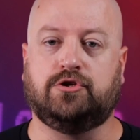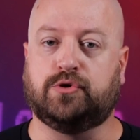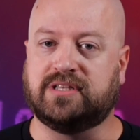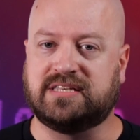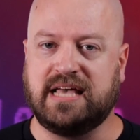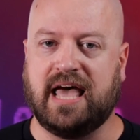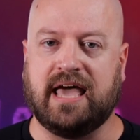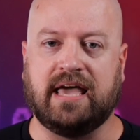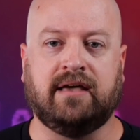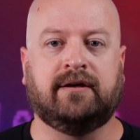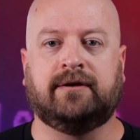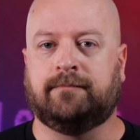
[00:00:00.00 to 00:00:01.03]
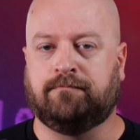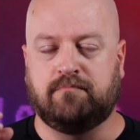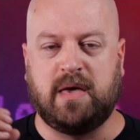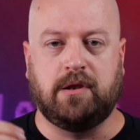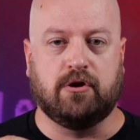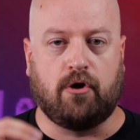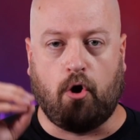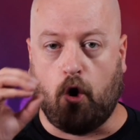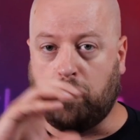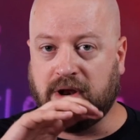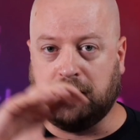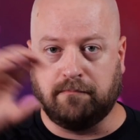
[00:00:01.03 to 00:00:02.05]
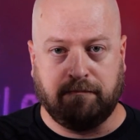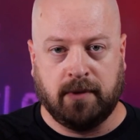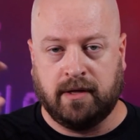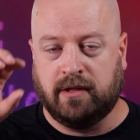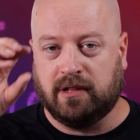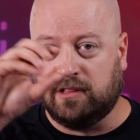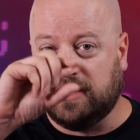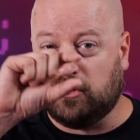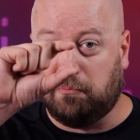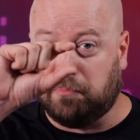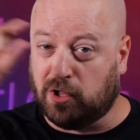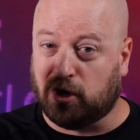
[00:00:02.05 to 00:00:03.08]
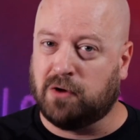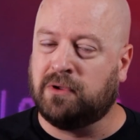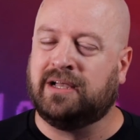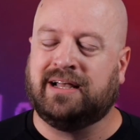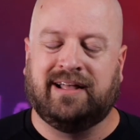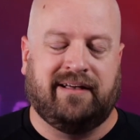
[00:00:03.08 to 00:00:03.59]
you could say, maybe in your opening little blurb,